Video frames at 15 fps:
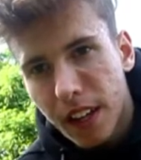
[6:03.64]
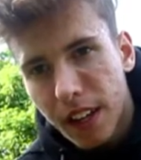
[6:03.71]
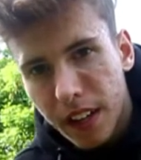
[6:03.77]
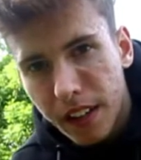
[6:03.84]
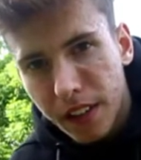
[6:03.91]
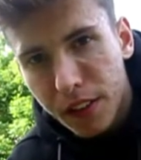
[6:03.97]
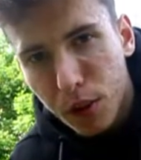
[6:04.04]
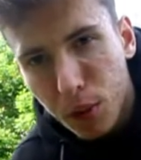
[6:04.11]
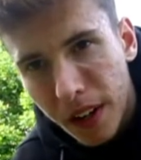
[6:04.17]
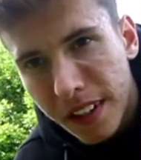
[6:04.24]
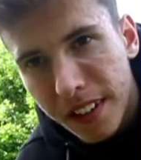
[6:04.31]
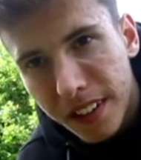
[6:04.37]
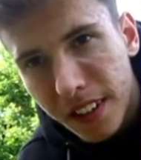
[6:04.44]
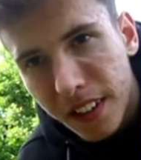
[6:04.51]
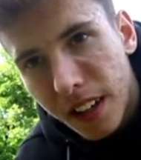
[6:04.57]
in
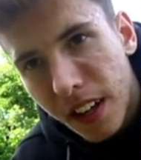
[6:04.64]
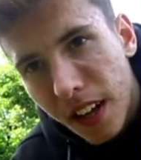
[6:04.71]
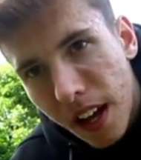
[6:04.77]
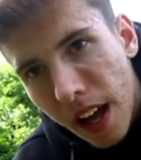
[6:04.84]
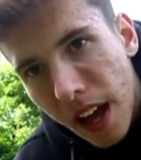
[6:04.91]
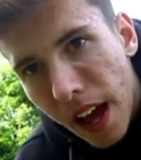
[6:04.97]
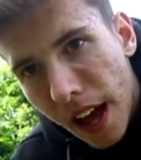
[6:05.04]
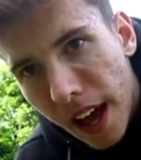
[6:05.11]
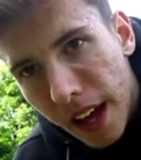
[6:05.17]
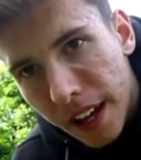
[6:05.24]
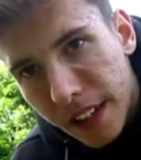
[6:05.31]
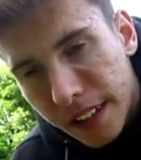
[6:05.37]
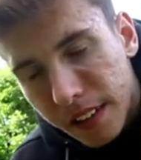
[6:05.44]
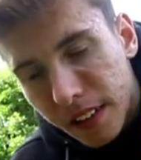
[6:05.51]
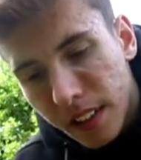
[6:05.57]

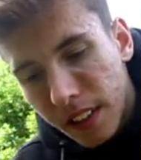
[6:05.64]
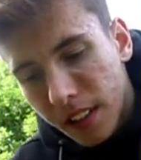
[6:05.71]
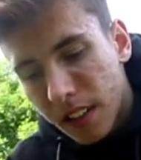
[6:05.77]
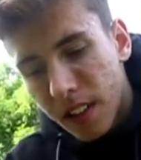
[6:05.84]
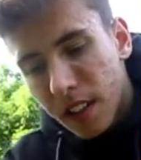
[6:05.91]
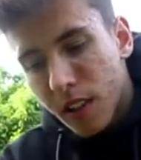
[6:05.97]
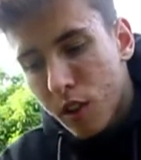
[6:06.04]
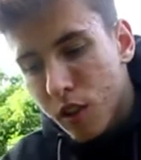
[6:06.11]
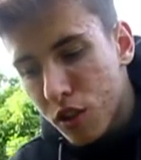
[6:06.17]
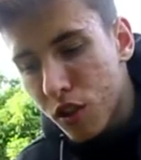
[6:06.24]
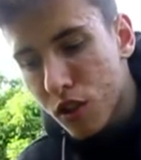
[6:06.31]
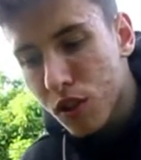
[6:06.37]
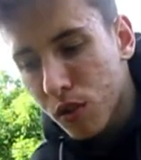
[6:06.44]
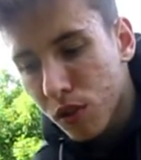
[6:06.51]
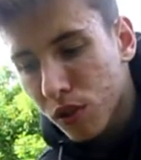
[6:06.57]
2018? Should
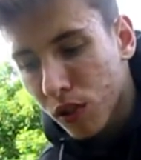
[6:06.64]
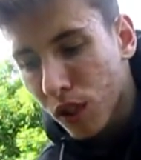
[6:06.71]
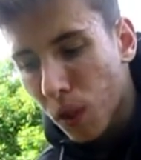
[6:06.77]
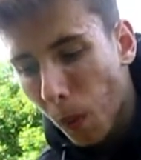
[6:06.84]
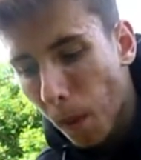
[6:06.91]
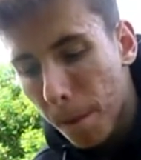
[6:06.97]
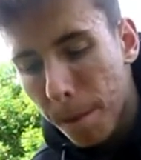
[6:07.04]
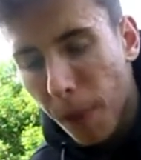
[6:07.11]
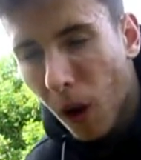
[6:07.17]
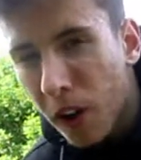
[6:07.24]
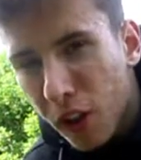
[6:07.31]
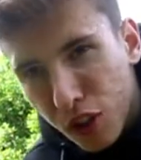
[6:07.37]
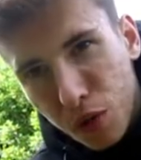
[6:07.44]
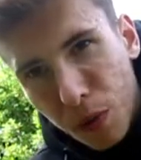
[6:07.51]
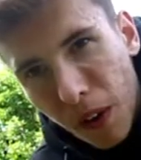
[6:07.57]
you still buy a
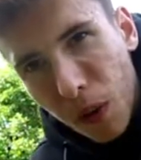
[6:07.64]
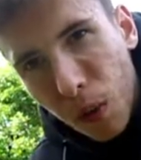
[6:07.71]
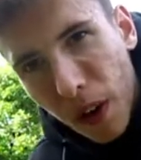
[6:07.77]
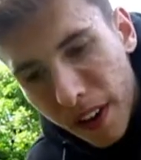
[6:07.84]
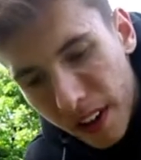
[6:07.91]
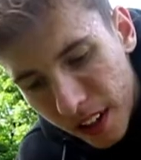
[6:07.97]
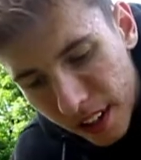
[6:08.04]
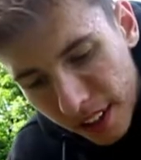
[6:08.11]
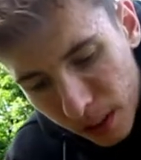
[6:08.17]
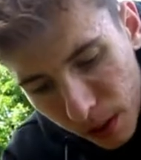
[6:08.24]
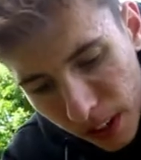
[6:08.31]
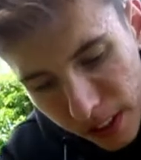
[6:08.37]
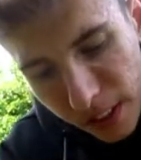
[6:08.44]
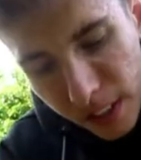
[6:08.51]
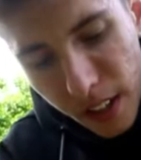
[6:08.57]
Swegway in
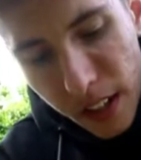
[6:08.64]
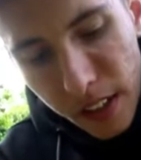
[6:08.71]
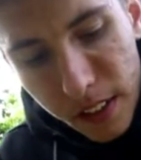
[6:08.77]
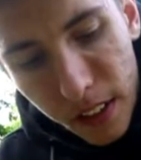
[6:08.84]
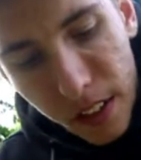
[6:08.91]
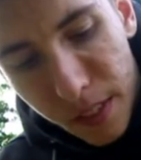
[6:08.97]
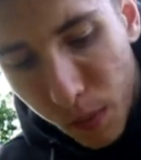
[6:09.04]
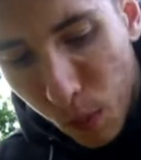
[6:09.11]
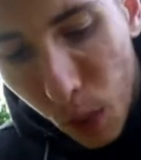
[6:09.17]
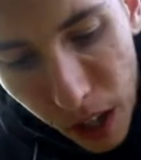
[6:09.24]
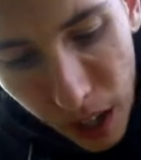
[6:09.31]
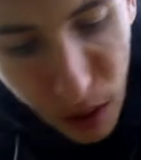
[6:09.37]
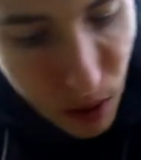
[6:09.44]
2018? Well,